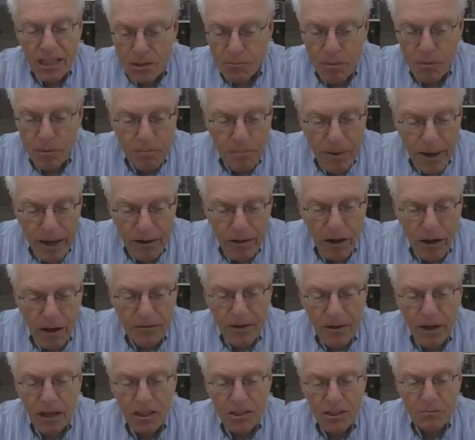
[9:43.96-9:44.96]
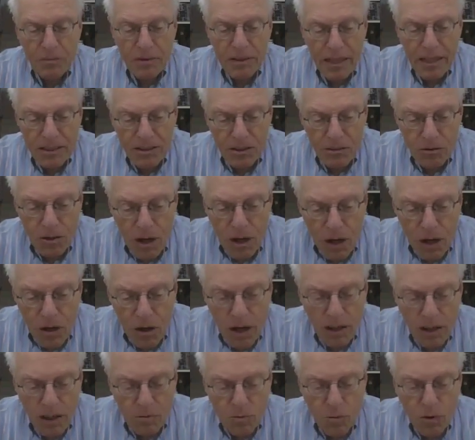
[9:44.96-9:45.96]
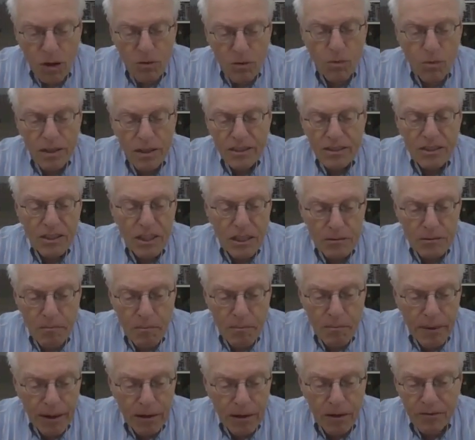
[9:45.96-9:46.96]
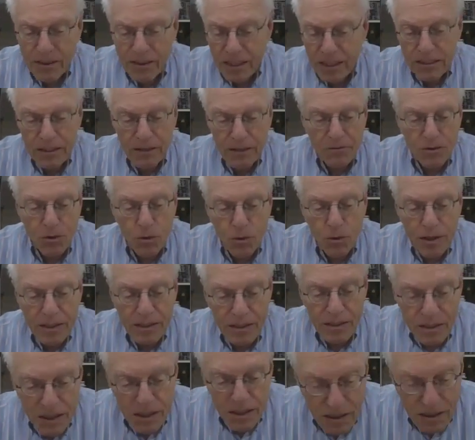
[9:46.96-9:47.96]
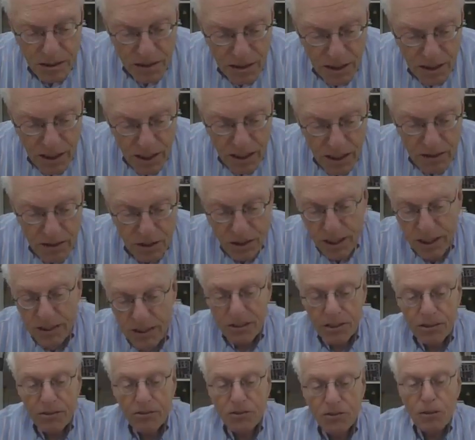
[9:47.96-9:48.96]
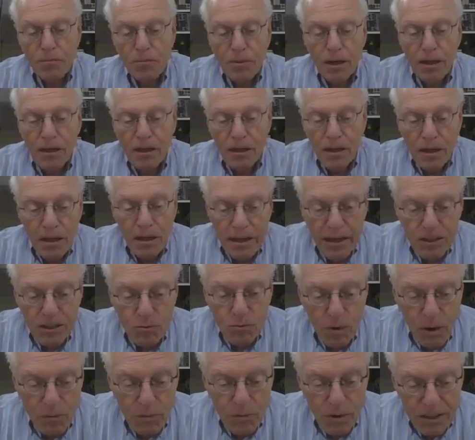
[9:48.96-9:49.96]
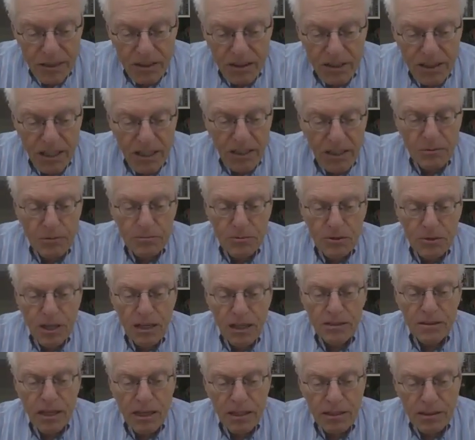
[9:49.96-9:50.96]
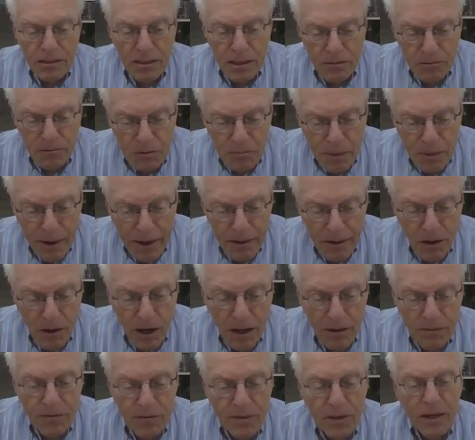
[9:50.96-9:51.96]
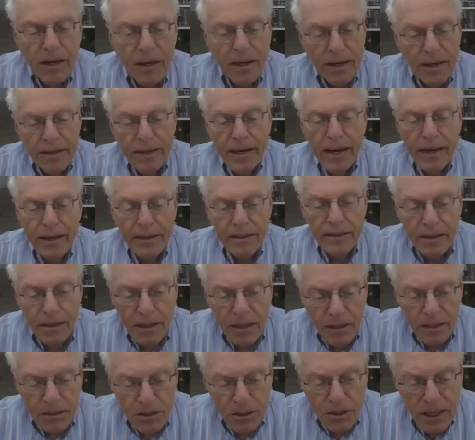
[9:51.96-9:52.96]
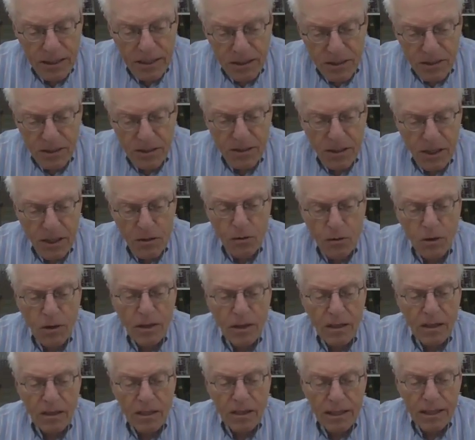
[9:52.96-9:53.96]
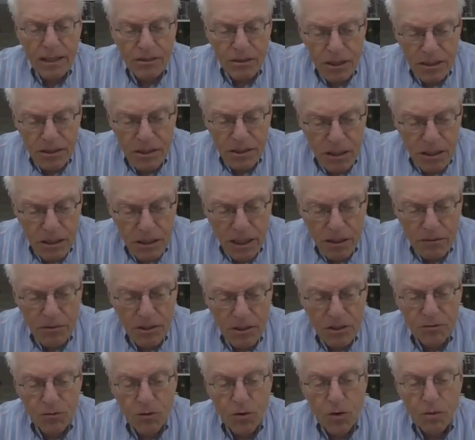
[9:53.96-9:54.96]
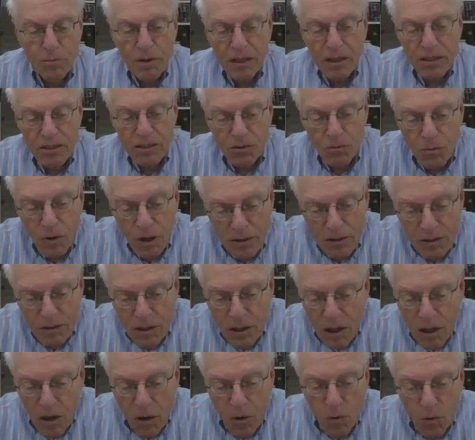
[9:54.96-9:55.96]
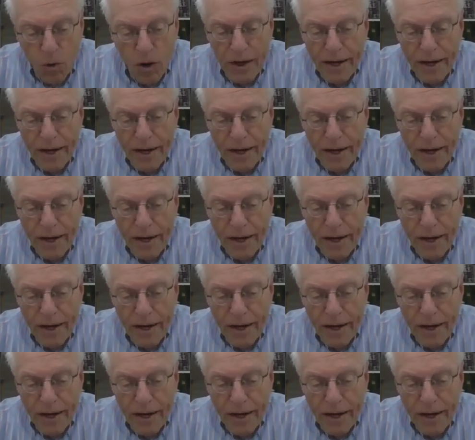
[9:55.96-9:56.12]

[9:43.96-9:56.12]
it's been paid off. The husband has one witness that it's been paid off. He doesn't have 2 witnesses. She is the ksuba. He has one witness that it was paid off. Again, she has to, in order to collect, she has to collect with the shvuah, because the one